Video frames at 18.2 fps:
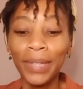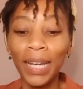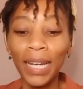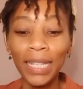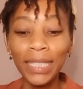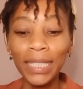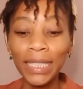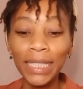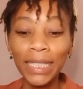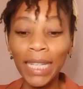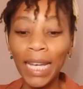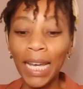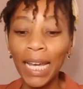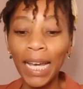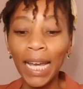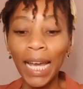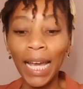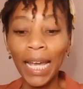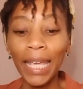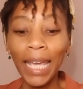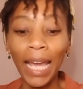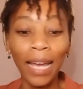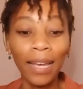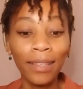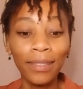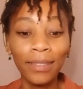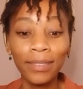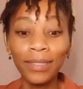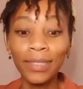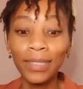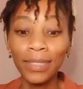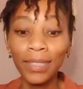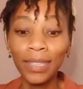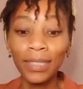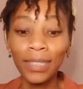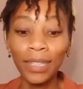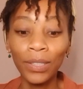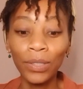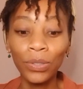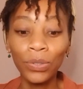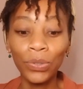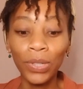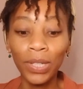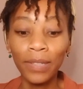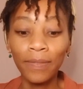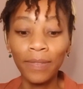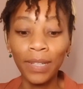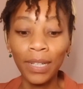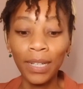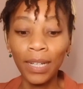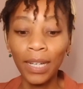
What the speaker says: I just that's a huge red flag.